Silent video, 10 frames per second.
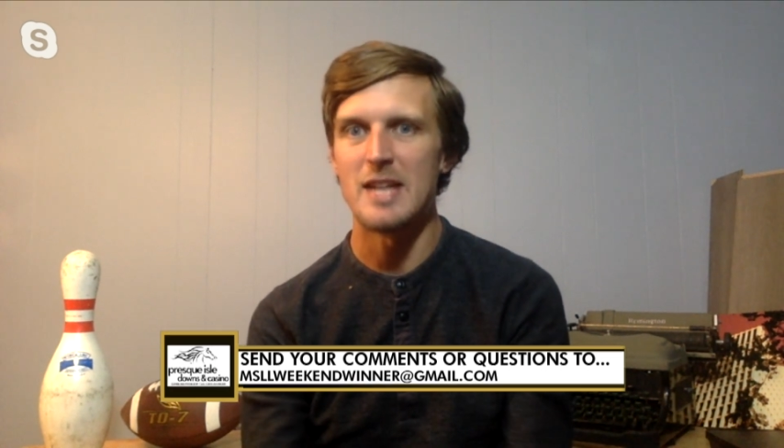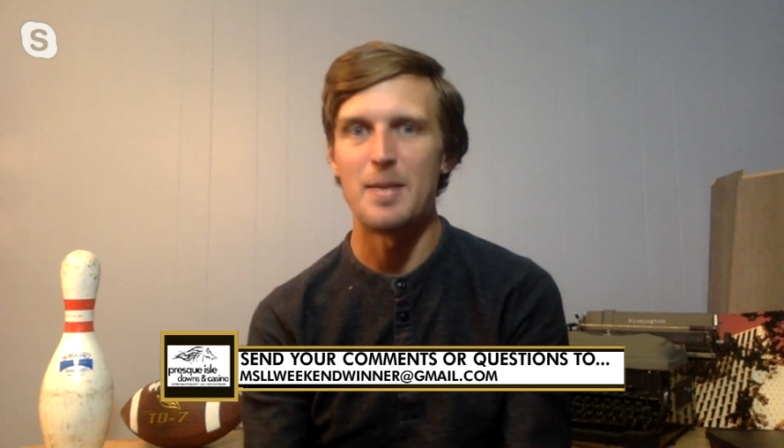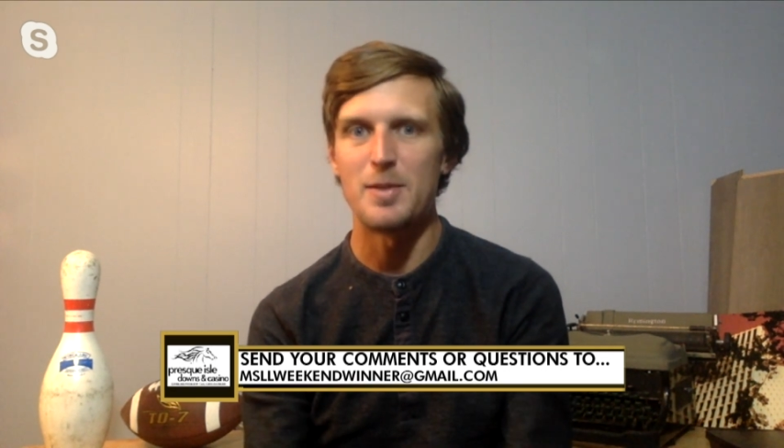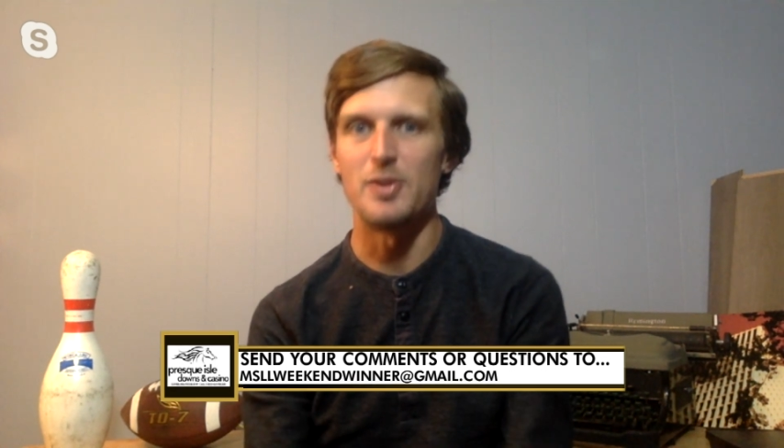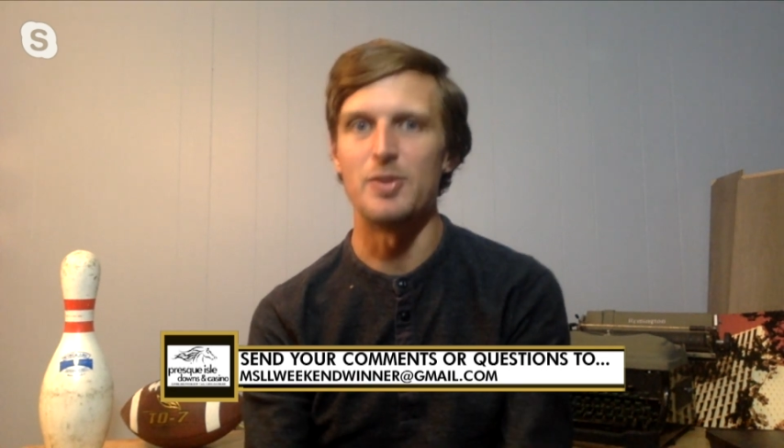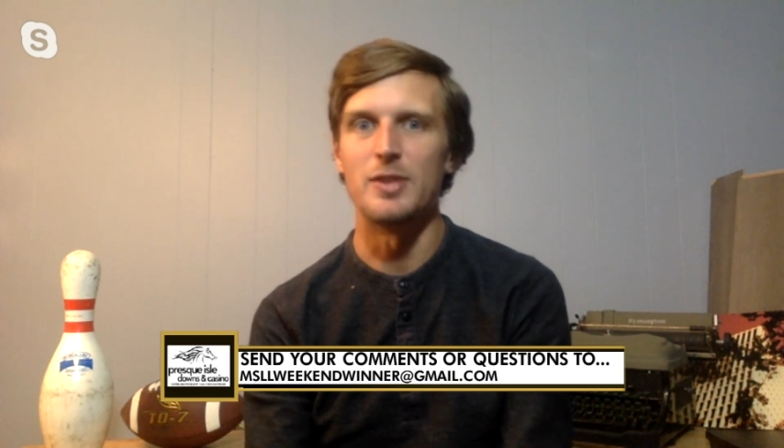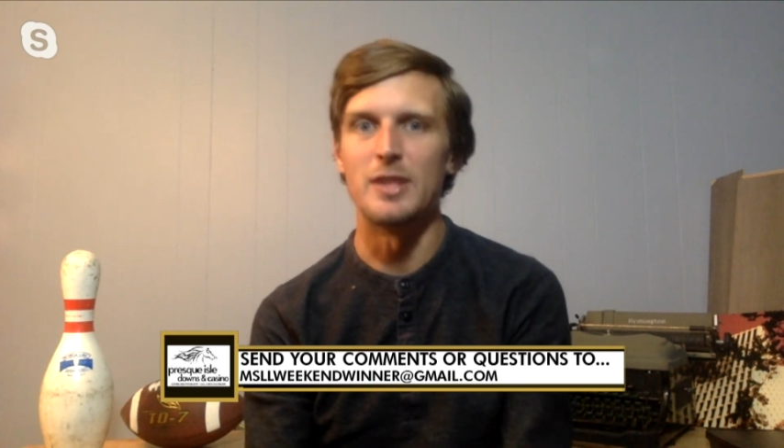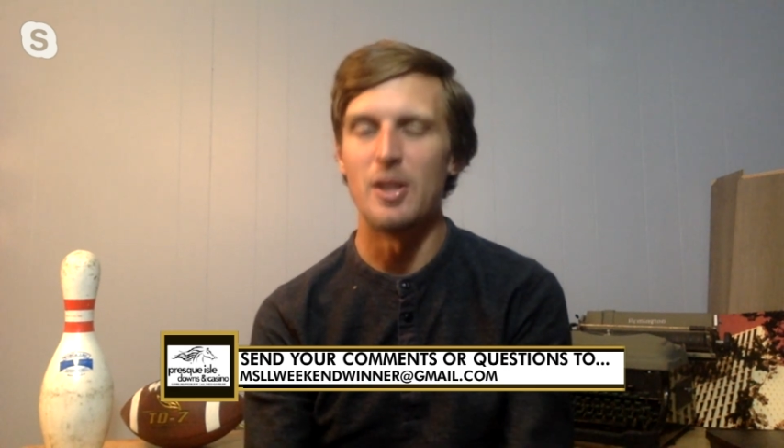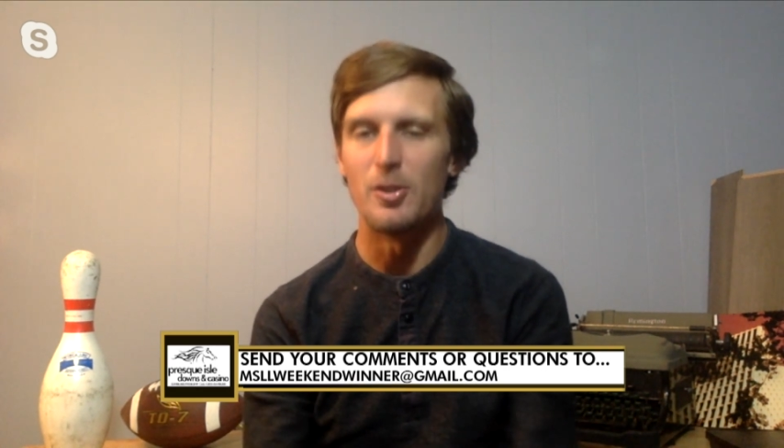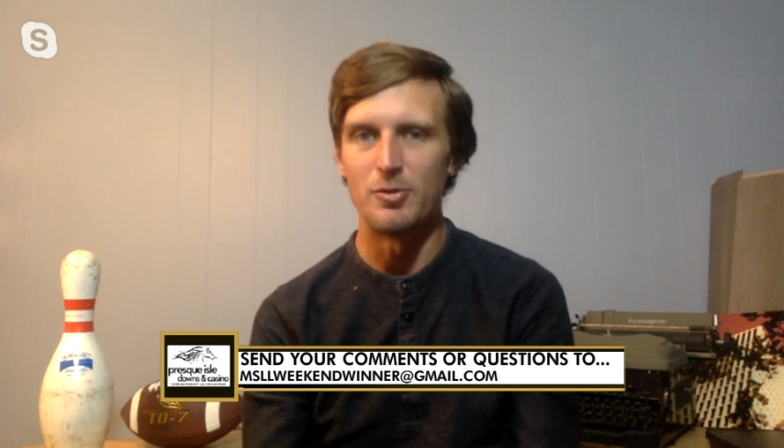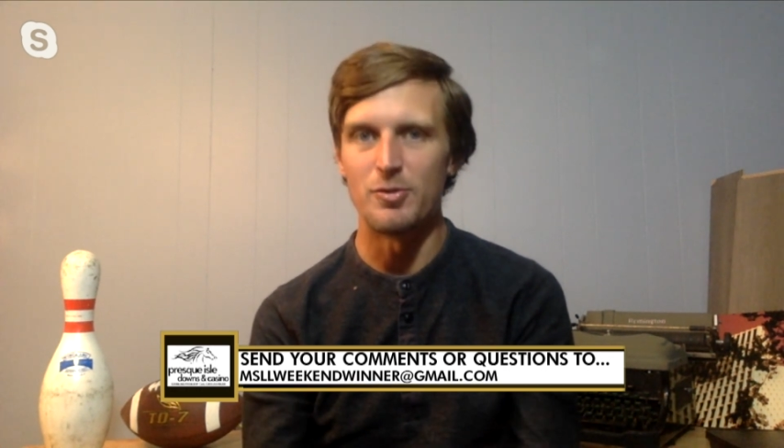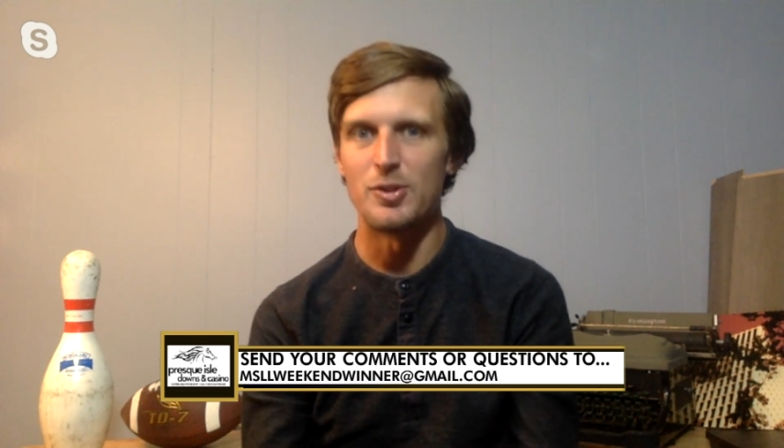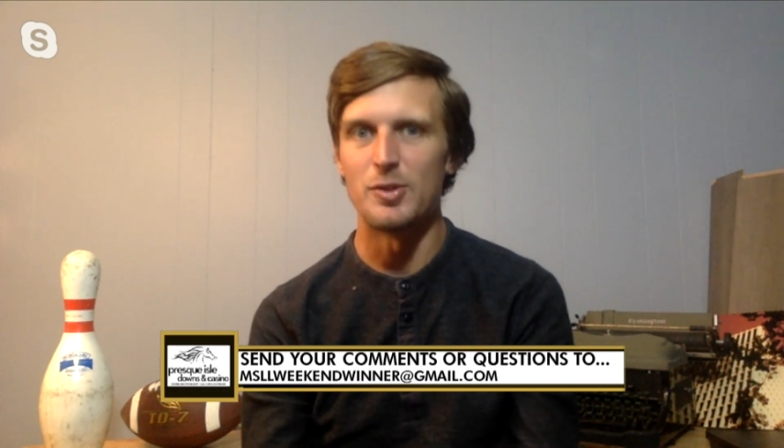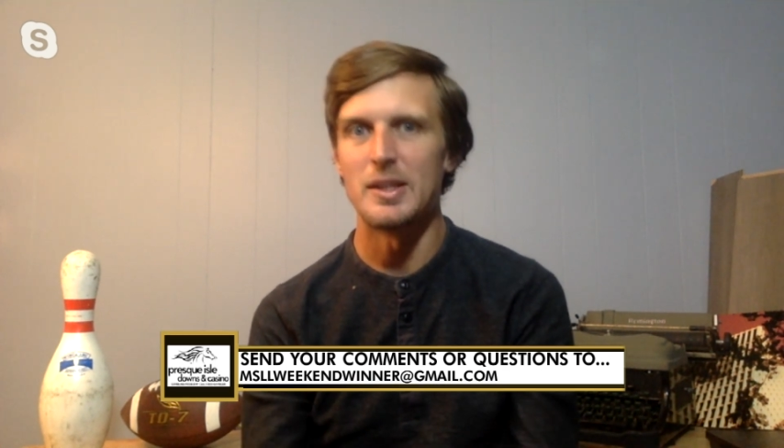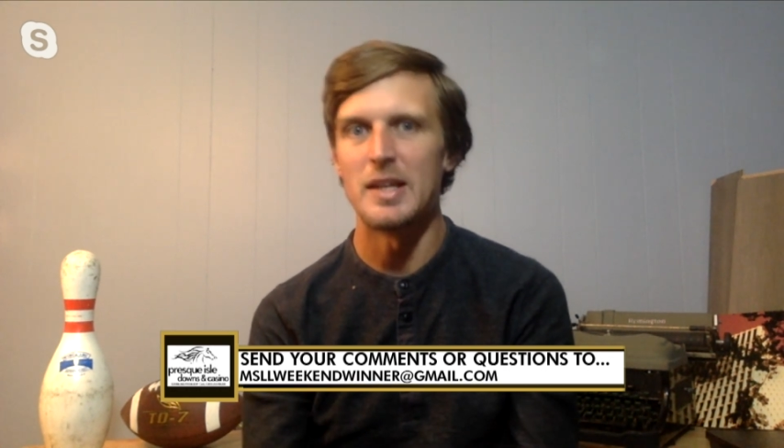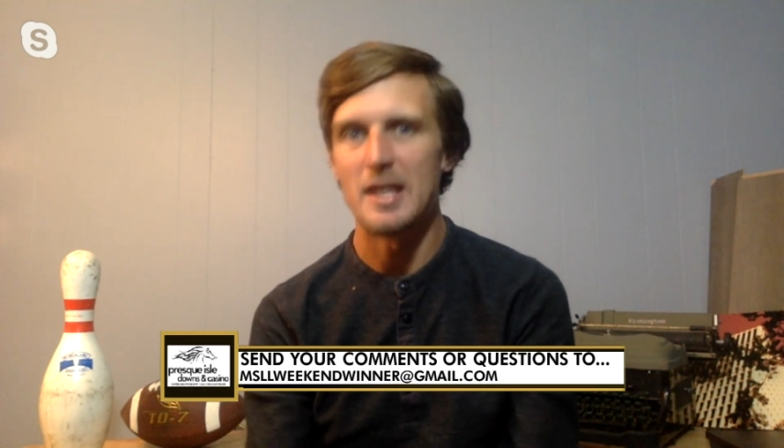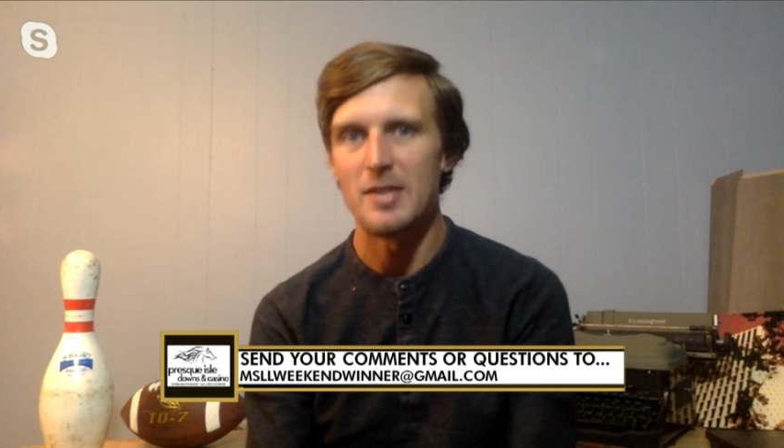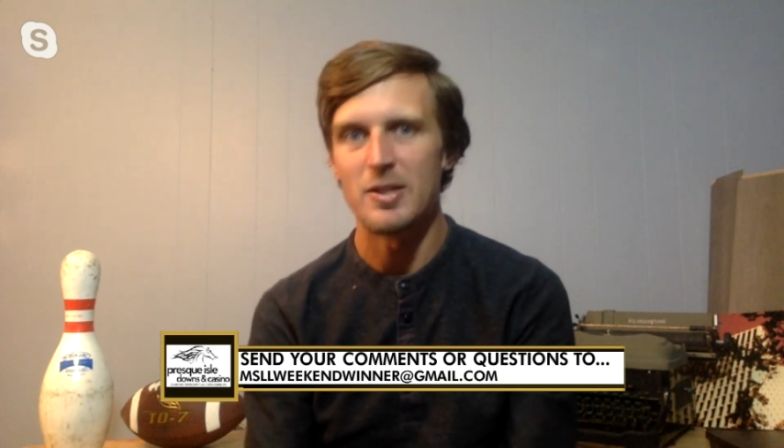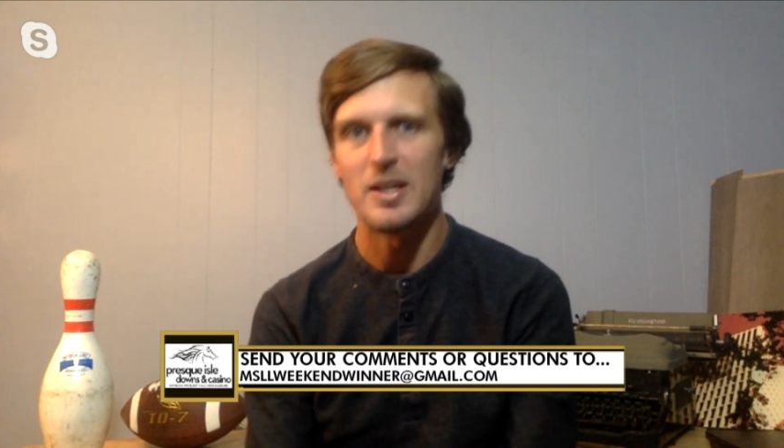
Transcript: absolutely known for doing that every